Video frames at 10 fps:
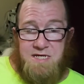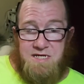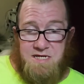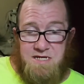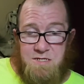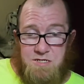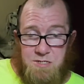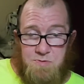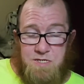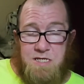and then
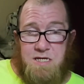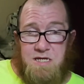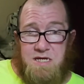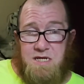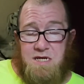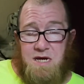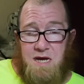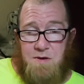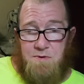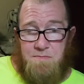just recently
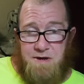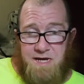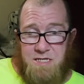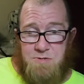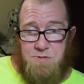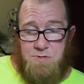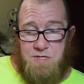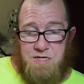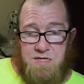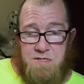I went back to
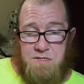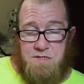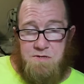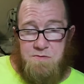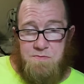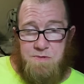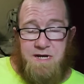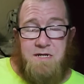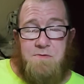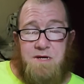using
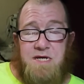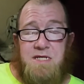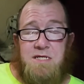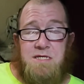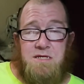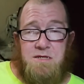regular weights,